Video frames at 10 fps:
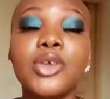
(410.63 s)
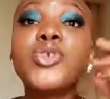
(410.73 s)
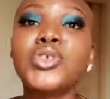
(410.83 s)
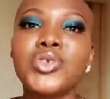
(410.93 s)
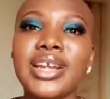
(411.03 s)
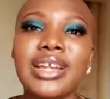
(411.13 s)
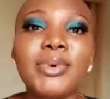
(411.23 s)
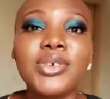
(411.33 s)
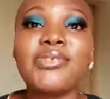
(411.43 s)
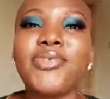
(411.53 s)
usually, let
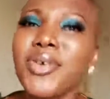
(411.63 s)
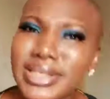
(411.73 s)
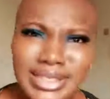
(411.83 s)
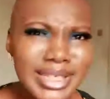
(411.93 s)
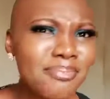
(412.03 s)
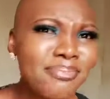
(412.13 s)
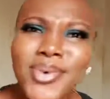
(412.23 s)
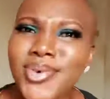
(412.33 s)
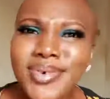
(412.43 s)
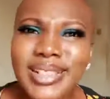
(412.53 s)
me use a very
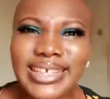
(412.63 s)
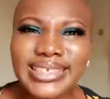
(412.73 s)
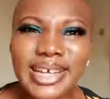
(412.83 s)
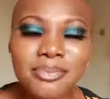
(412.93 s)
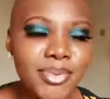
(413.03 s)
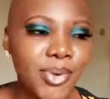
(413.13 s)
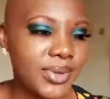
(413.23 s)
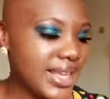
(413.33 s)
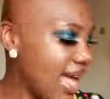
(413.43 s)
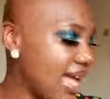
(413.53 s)
simple example.
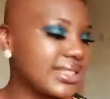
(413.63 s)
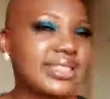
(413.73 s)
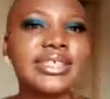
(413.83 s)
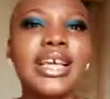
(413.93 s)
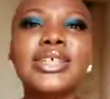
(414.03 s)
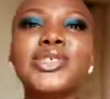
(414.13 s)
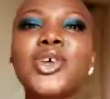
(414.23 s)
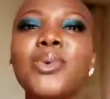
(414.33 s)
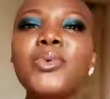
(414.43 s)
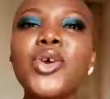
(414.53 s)
Yes,
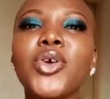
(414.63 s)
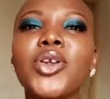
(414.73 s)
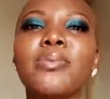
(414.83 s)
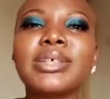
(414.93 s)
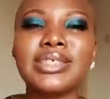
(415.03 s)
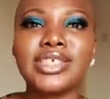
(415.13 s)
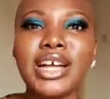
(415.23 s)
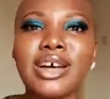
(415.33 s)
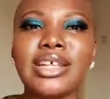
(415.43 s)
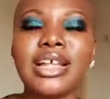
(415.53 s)
so maybe you're growing up as a
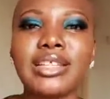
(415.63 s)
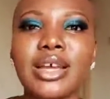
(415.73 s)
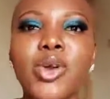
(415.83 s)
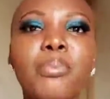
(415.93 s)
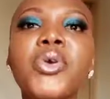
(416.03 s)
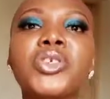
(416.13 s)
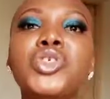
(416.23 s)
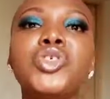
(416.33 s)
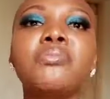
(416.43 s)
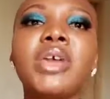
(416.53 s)
child and your parents
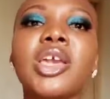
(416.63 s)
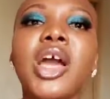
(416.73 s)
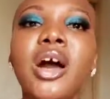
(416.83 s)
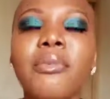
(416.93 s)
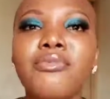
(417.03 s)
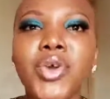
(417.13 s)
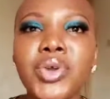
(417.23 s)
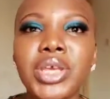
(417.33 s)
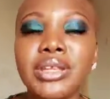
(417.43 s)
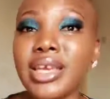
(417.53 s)
used to make
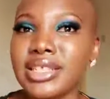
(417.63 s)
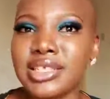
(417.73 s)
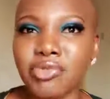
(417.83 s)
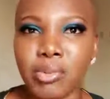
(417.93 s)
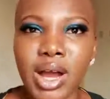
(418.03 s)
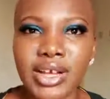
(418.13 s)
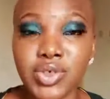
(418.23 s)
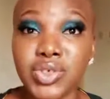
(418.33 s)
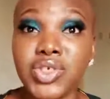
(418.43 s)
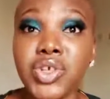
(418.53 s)
very negative remarks
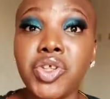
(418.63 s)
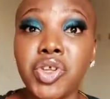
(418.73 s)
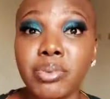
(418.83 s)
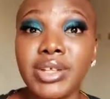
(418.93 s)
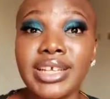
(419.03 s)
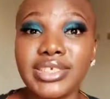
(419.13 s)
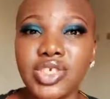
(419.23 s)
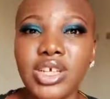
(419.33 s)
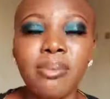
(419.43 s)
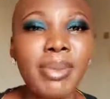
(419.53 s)
concerning your body as a
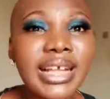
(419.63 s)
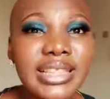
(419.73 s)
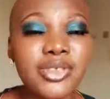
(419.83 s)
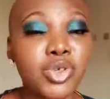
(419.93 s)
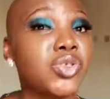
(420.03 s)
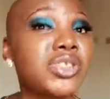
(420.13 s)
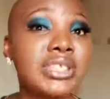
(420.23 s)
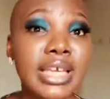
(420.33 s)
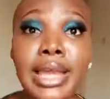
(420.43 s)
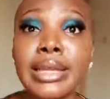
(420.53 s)
child. Back then you couldn't
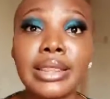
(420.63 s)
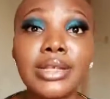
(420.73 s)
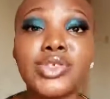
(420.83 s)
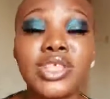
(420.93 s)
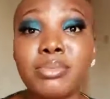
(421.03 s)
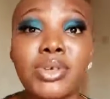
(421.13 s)
say anything to them